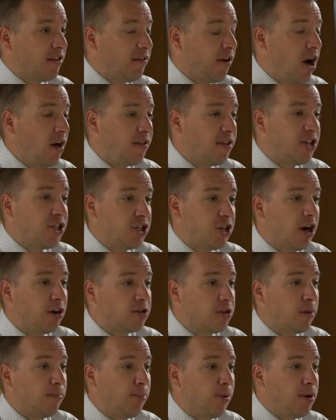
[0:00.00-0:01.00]
of all the junk
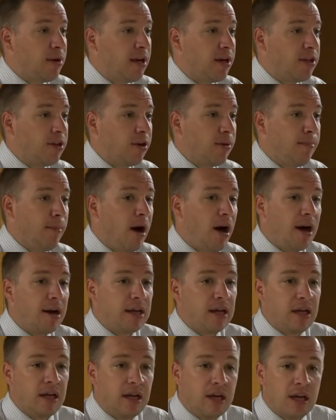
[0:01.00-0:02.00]
they're putting into their
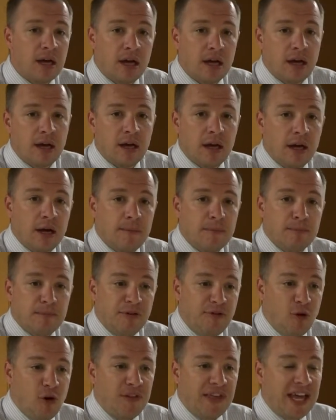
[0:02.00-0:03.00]
body
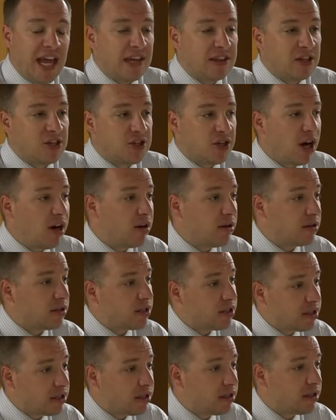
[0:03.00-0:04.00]
before they get to
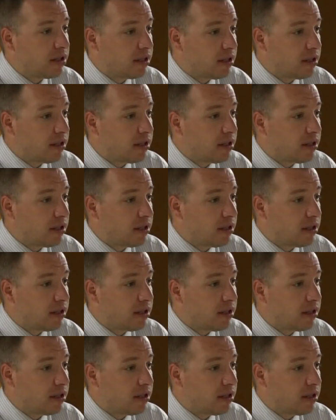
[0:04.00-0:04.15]
church.